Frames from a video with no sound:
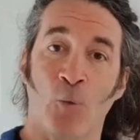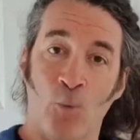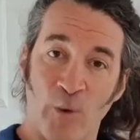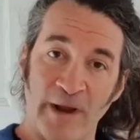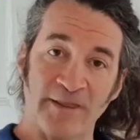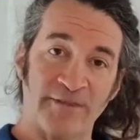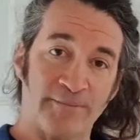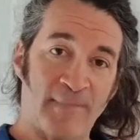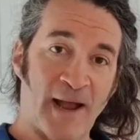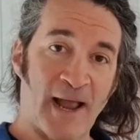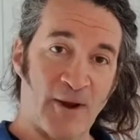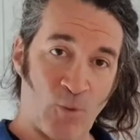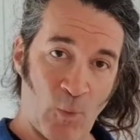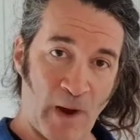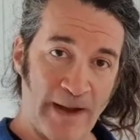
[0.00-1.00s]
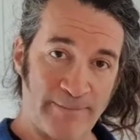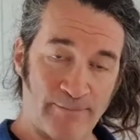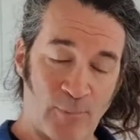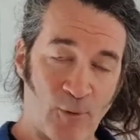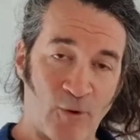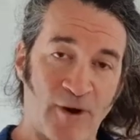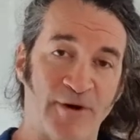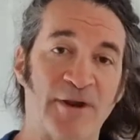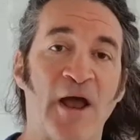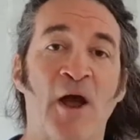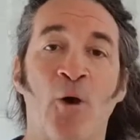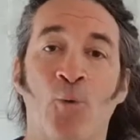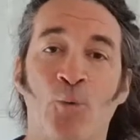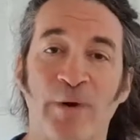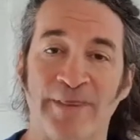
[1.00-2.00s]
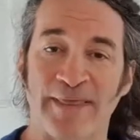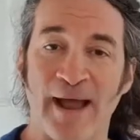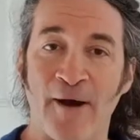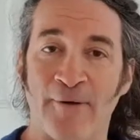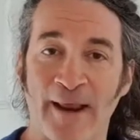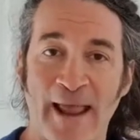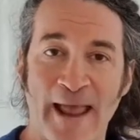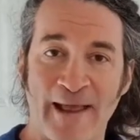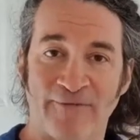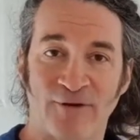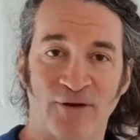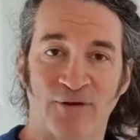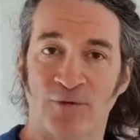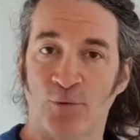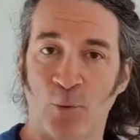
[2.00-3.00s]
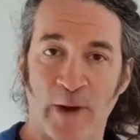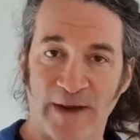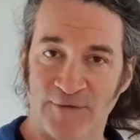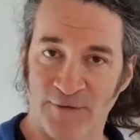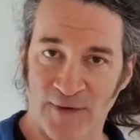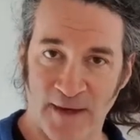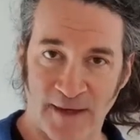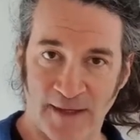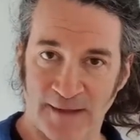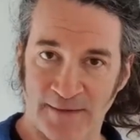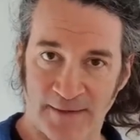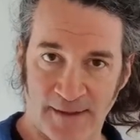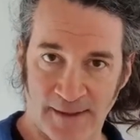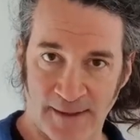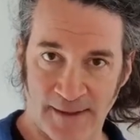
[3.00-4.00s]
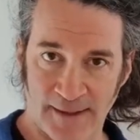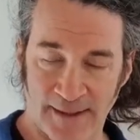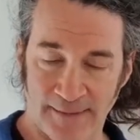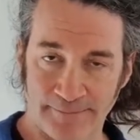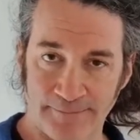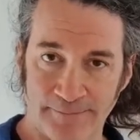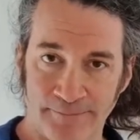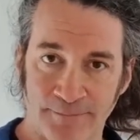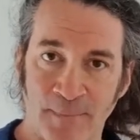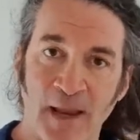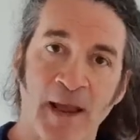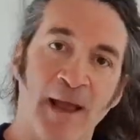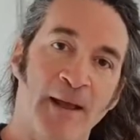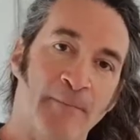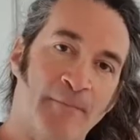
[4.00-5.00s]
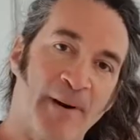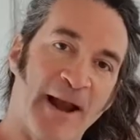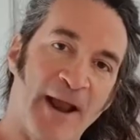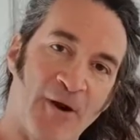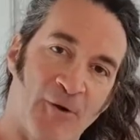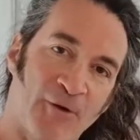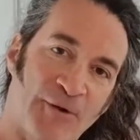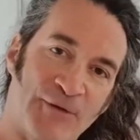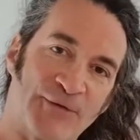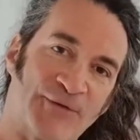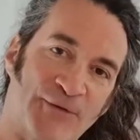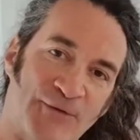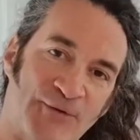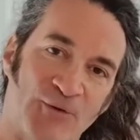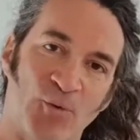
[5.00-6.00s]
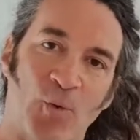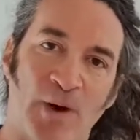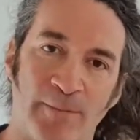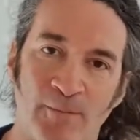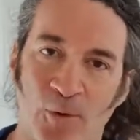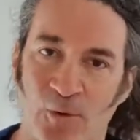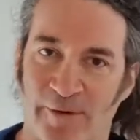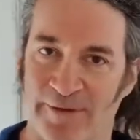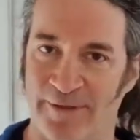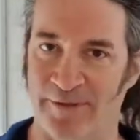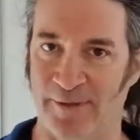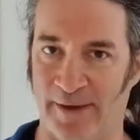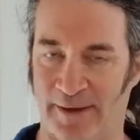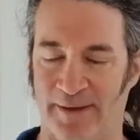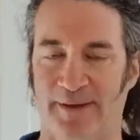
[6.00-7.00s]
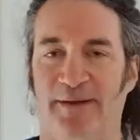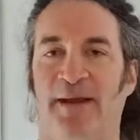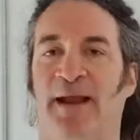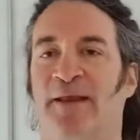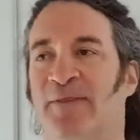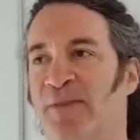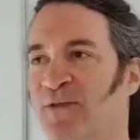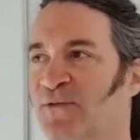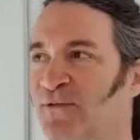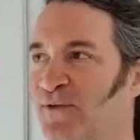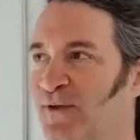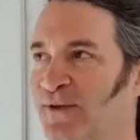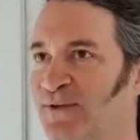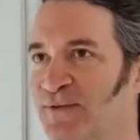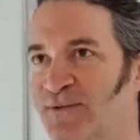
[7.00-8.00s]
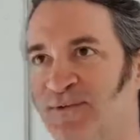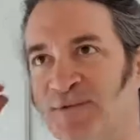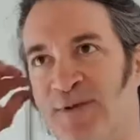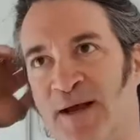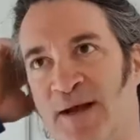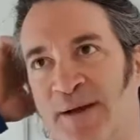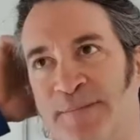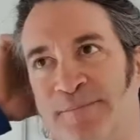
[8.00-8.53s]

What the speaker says: with my whiteboard without having to waste any time. But I also do one more thing, and this is,